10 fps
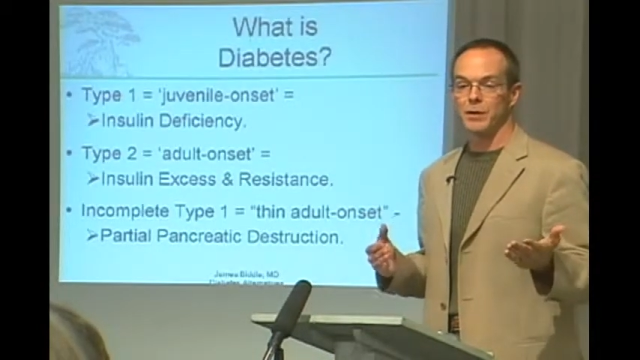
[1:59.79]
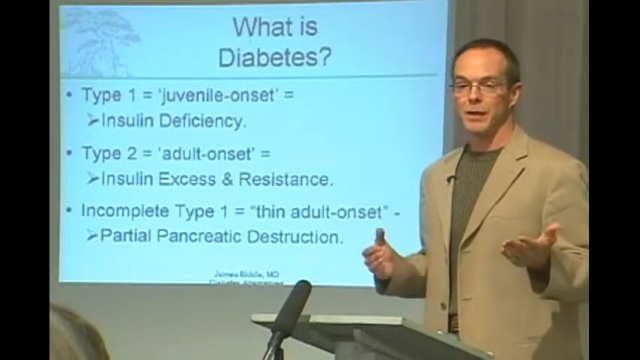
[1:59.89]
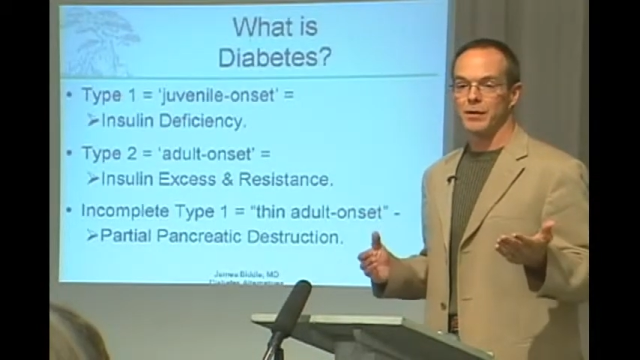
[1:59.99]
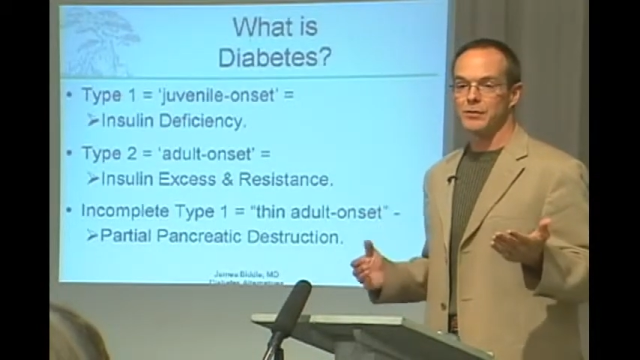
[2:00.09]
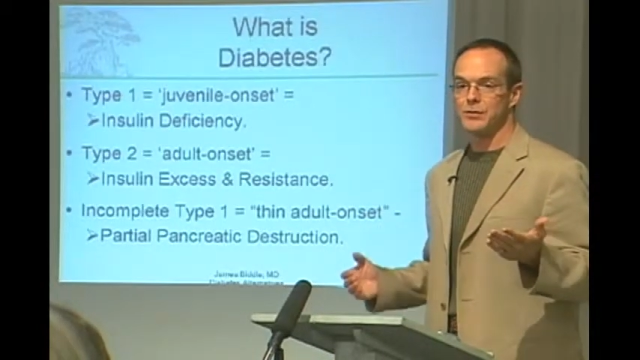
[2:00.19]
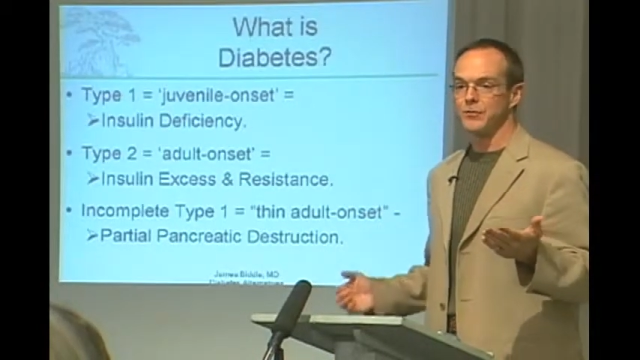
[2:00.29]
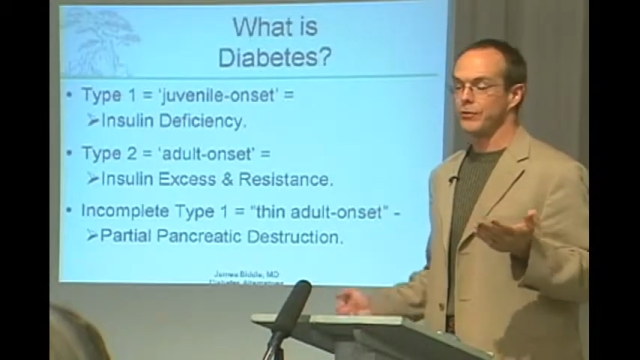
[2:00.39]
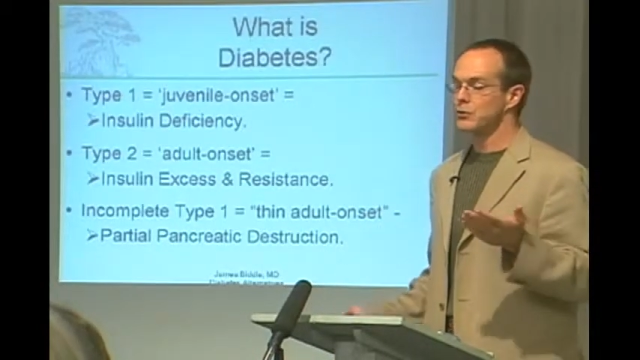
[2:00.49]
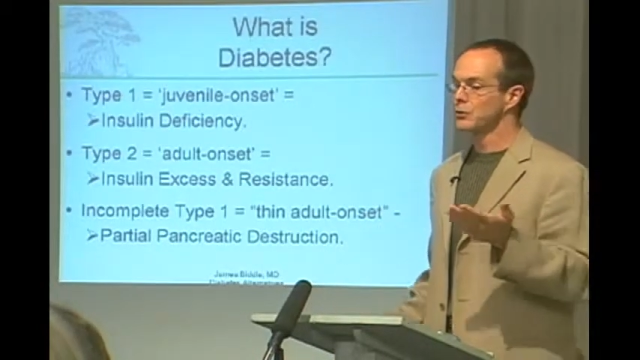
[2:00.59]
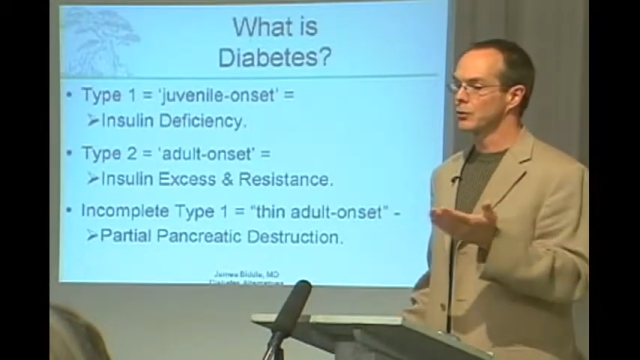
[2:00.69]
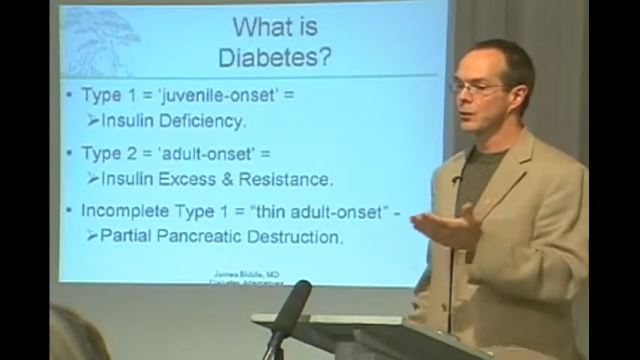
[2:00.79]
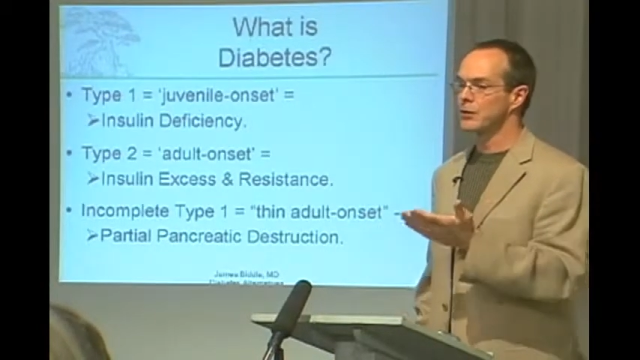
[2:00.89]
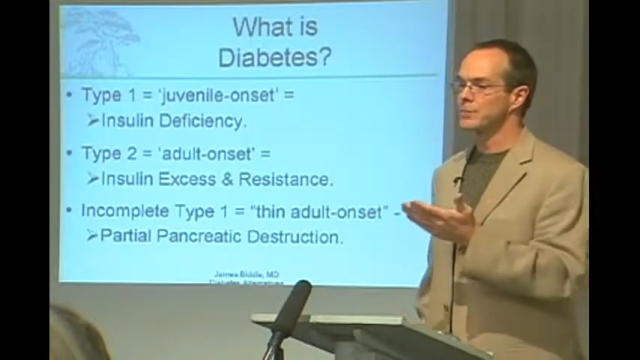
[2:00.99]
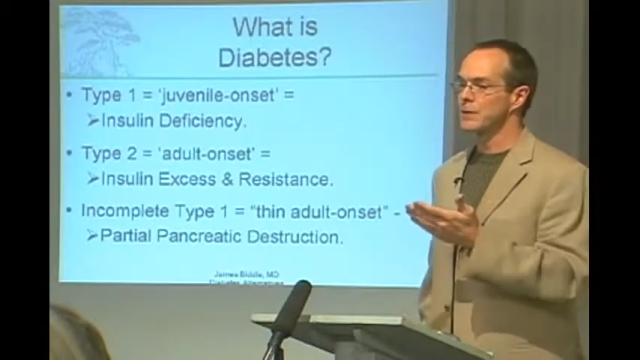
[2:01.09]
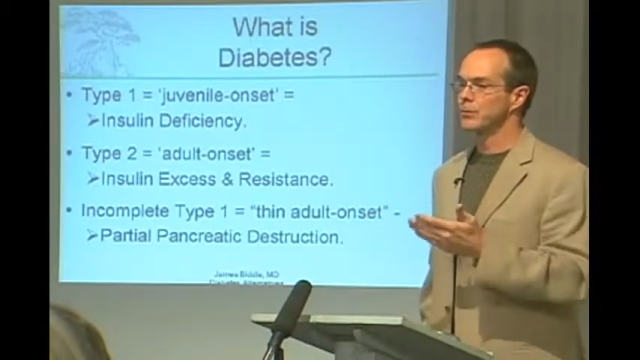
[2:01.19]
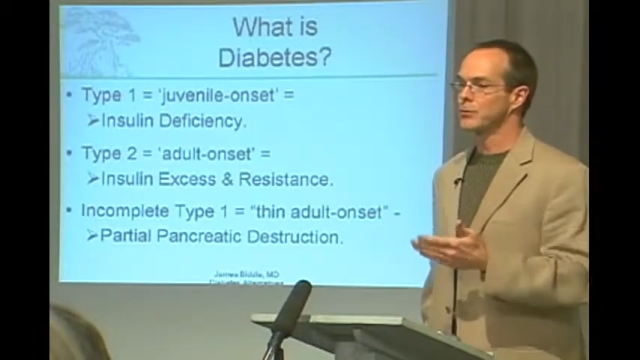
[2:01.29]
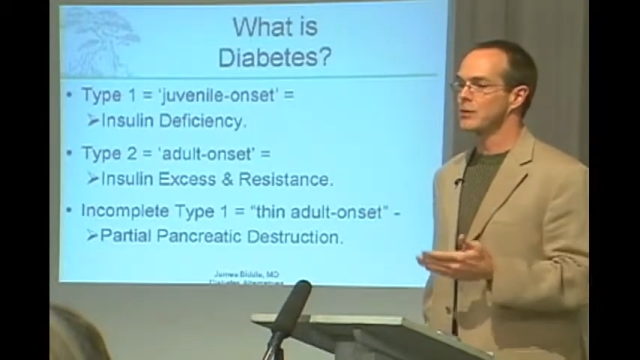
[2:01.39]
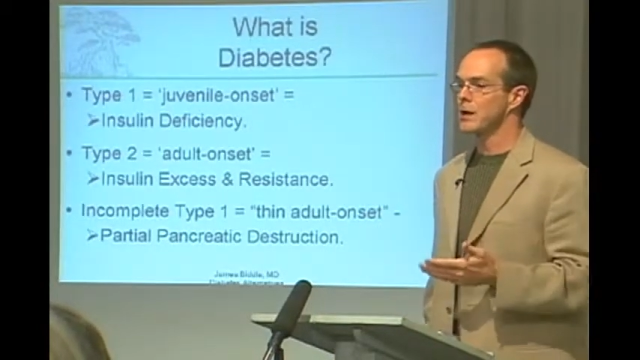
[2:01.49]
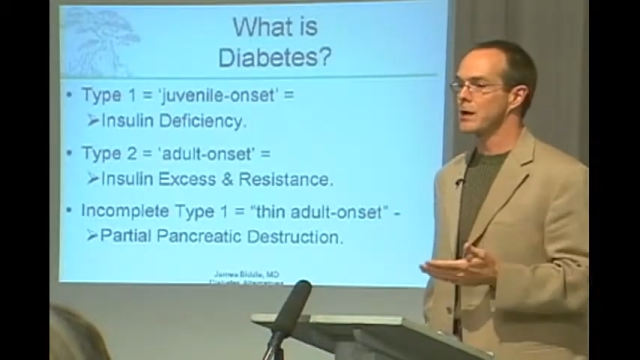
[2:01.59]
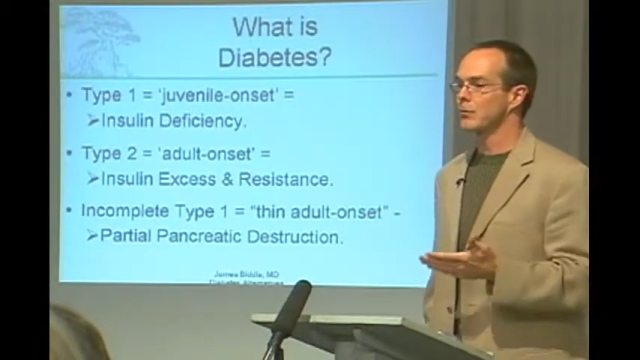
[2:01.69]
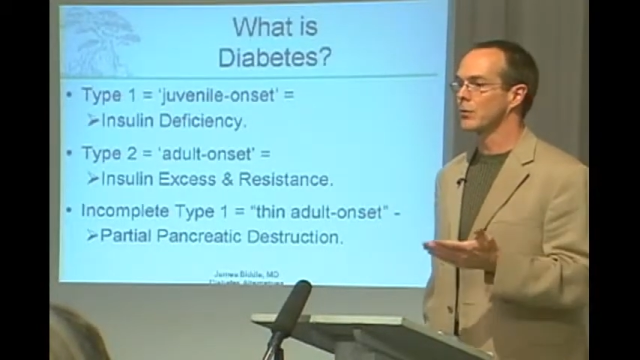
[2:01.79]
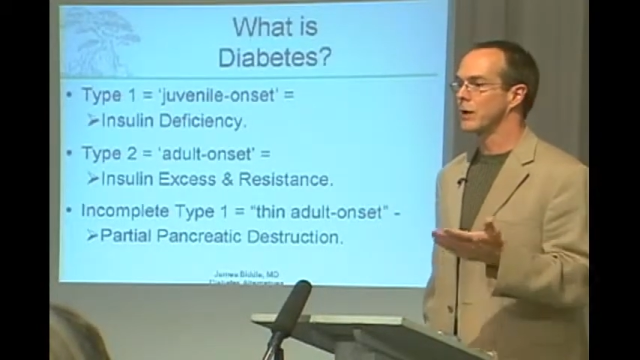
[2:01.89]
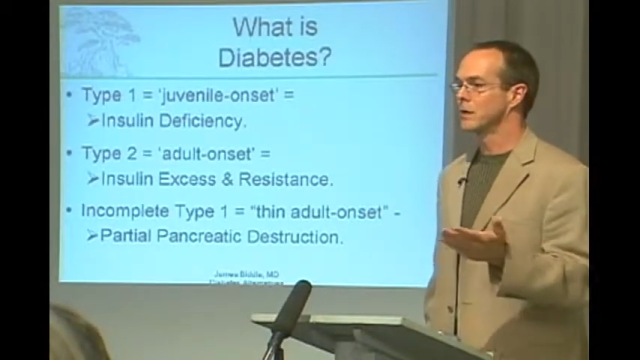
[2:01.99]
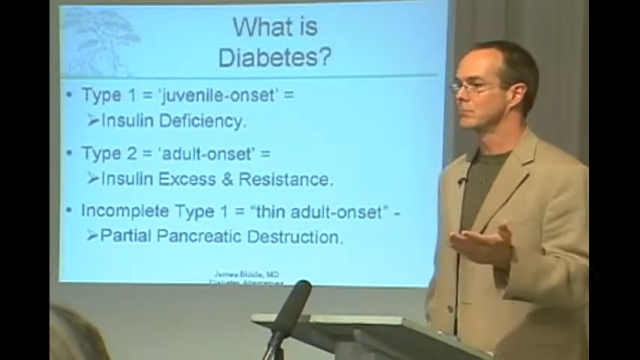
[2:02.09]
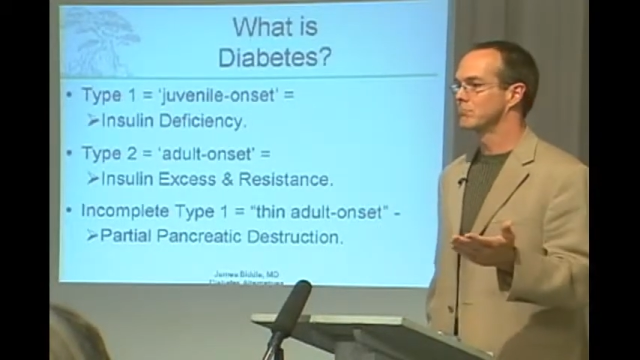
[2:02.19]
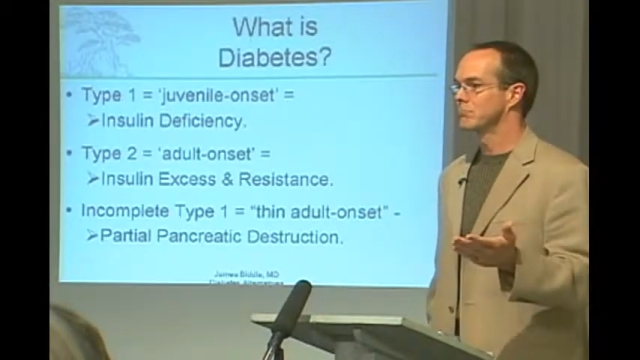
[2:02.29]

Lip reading: And the first clue to those people is they're not overweight.